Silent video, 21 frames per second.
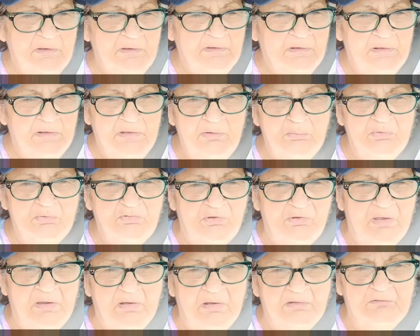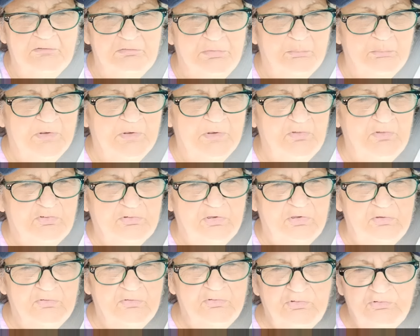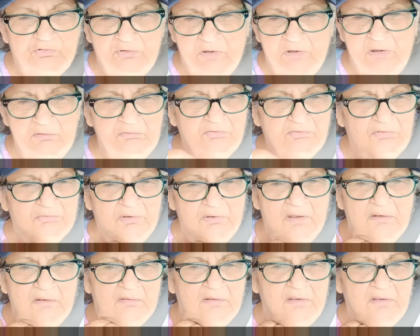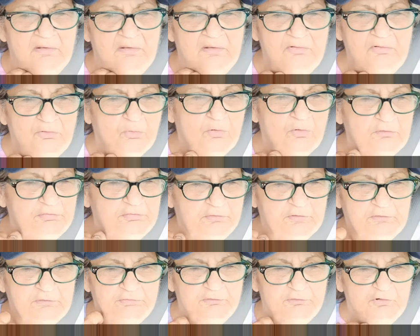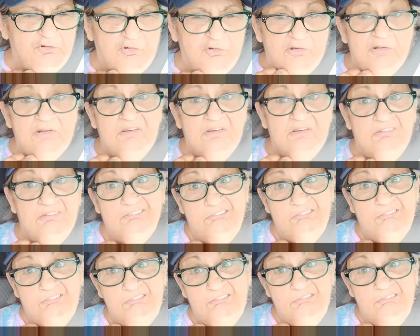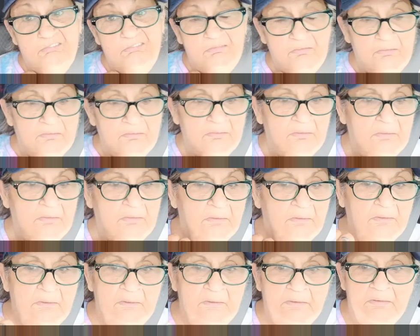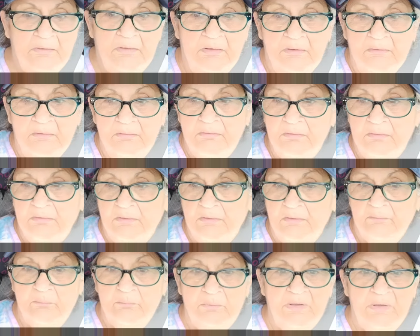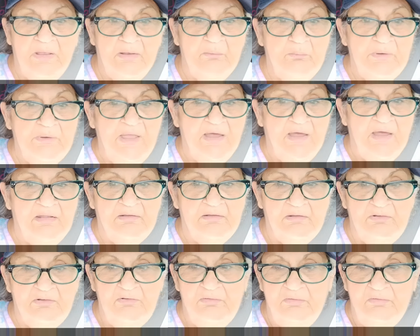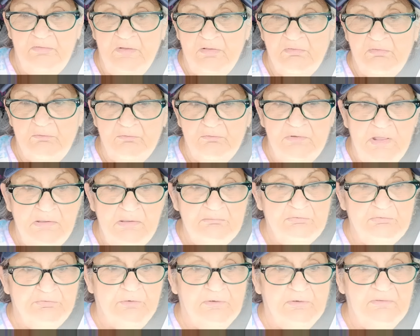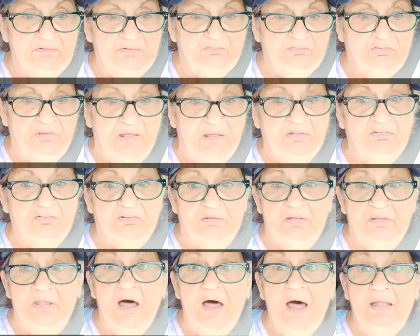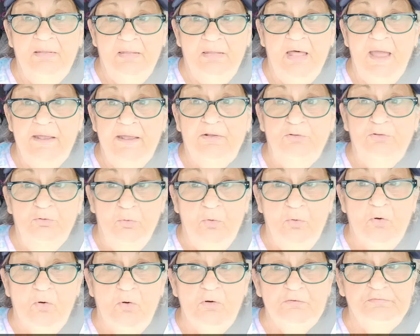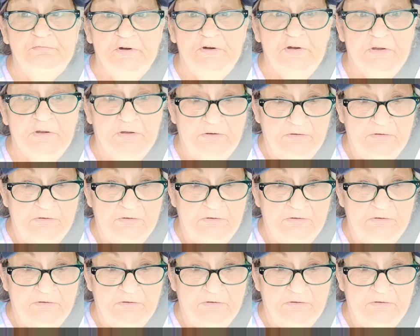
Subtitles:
He was out of the West Coast. I was at Norfolk, Virginia. Yeah, we had another name for it. It sounds a lot like Norfolk.